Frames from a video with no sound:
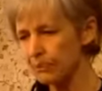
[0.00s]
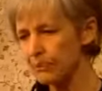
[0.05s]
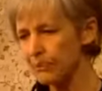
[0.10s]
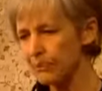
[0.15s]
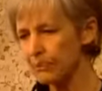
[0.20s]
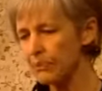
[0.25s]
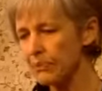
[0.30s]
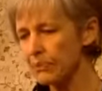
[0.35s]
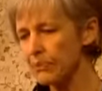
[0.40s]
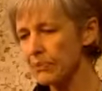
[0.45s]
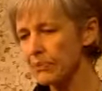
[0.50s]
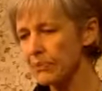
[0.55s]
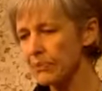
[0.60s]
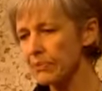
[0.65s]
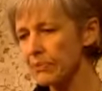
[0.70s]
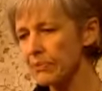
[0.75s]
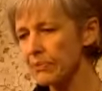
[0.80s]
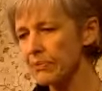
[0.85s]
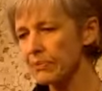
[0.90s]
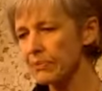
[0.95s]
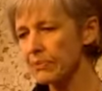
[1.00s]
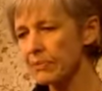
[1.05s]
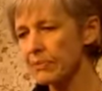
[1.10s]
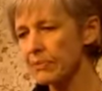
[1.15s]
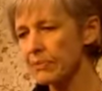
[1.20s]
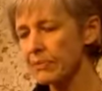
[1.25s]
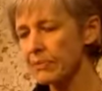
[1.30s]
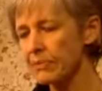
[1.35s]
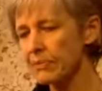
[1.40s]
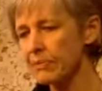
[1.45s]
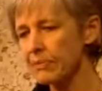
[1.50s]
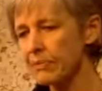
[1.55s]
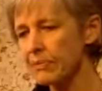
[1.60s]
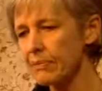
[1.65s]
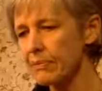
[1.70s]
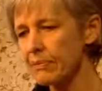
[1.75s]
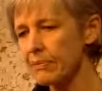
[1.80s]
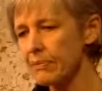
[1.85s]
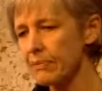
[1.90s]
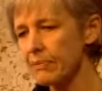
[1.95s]

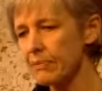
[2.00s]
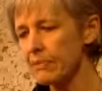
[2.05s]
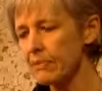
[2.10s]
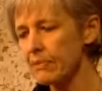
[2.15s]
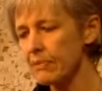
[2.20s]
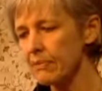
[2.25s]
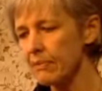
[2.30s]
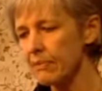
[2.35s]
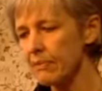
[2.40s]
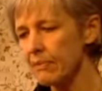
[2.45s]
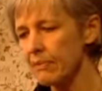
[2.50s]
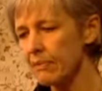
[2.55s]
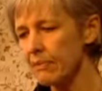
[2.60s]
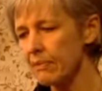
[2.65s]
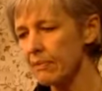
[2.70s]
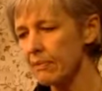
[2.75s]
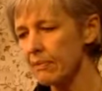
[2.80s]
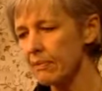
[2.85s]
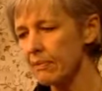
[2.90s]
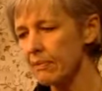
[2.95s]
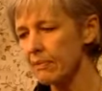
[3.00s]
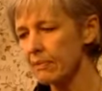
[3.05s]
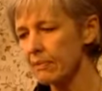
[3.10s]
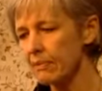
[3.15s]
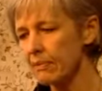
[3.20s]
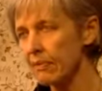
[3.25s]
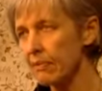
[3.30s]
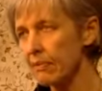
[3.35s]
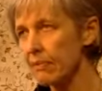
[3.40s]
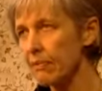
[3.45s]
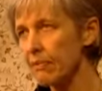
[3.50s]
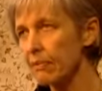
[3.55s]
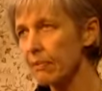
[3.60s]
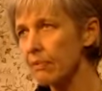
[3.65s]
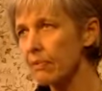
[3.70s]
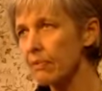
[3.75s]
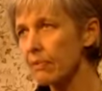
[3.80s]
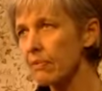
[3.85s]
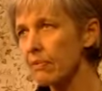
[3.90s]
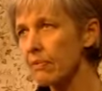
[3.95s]

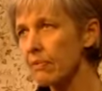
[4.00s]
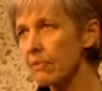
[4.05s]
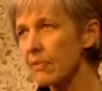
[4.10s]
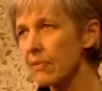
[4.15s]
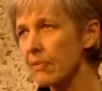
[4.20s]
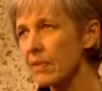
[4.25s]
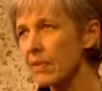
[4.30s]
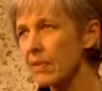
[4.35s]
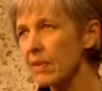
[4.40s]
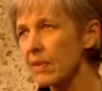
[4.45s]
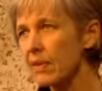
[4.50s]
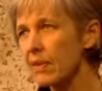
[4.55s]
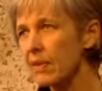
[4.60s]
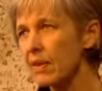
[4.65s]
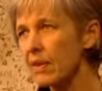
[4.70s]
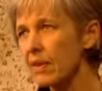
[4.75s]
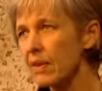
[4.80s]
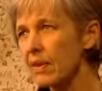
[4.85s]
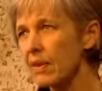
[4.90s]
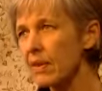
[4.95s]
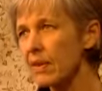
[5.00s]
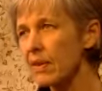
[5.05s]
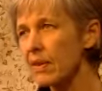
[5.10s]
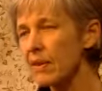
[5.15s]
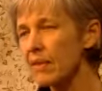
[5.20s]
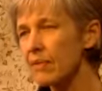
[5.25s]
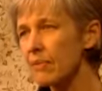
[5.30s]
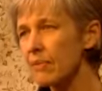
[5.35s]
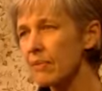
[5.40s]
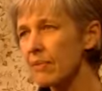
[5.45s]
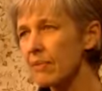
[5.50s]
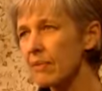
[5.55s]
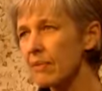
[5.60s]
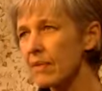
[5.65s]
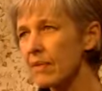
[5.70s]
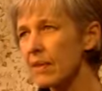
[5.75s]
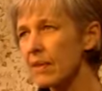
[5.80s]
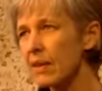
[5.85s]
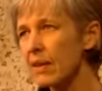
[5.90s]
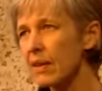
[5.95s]

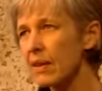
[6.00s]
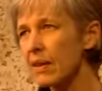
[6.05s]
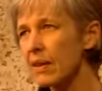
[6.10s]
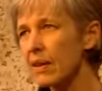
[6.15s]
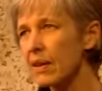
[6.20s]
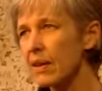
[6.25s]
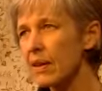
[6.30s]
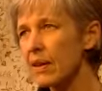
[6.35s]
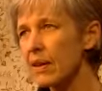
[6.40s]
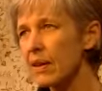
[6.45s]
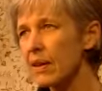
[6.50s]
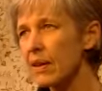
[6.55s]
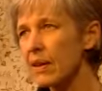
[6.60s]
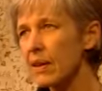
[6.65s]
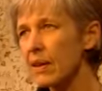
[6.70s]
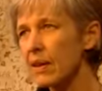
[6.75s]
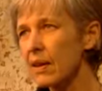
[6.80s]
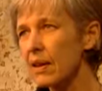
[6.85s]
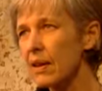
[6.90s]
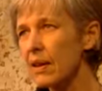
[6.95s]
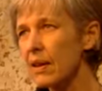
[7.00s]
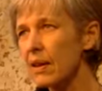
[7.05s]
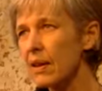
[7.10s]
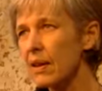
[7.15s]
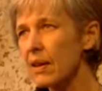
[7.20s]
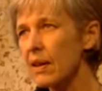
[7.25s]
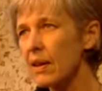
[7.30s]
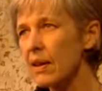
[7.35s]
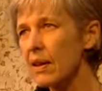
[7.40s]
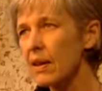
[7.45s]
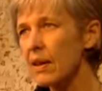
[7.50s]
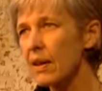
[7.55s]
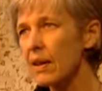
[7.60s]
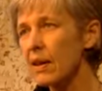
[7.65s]
No one is speaking in this clip.